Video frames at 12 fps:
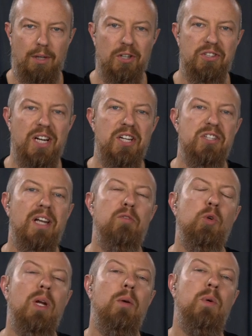On today's live
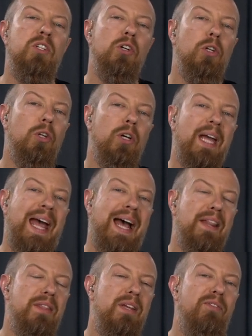training, we took a look
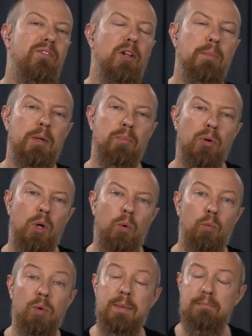at the Filmic
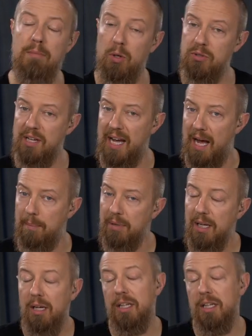Pro Remote app,